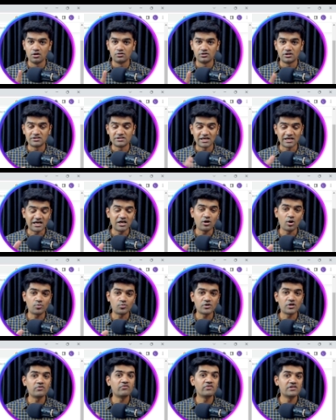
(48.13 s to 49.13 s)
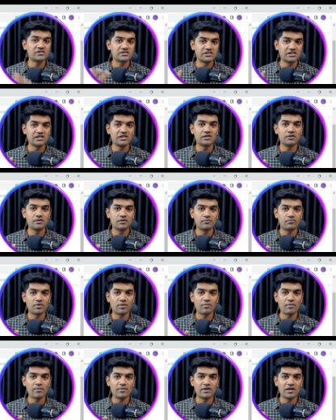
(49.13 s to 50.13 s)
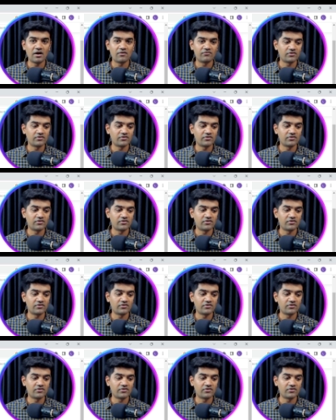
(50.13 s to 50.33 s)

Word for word: The second option we'll see probably